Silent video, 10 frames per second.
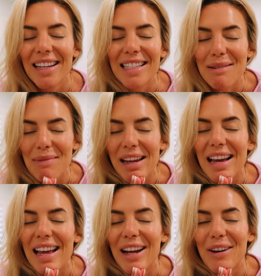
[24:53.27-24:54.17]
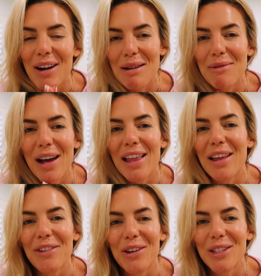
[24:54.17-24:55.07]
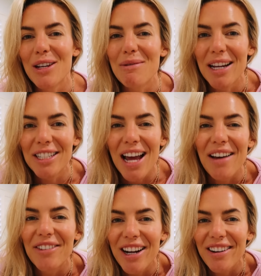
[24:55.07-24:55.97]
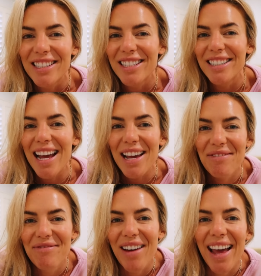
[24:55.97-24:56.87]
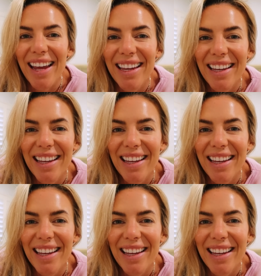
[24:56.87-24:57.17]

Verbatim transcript: It's gonna be incredible. I love you all so much. Have a great rest of your day. Bye.